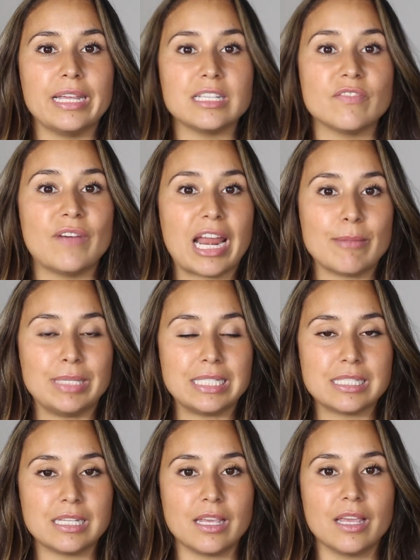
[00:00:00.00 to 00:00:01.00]
is vitamin
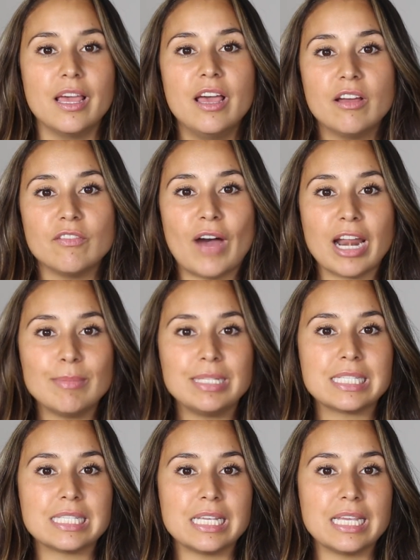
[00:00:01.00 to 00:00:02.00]
C. Vitamin
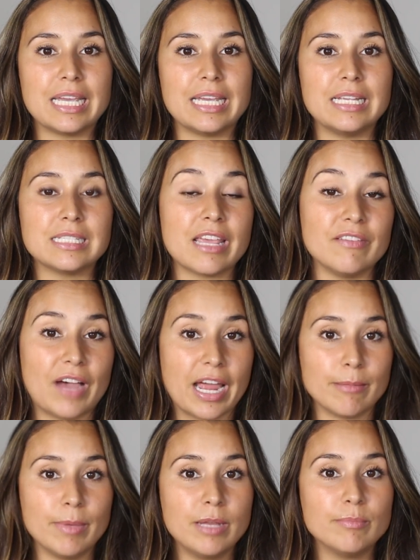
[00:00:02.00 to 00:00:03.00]
C is a
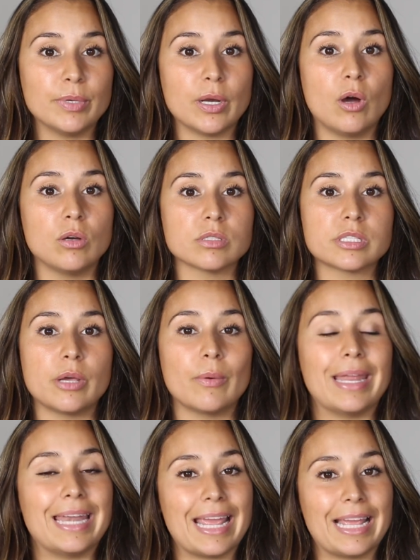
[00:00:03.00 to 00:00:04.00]
vitamin, but also an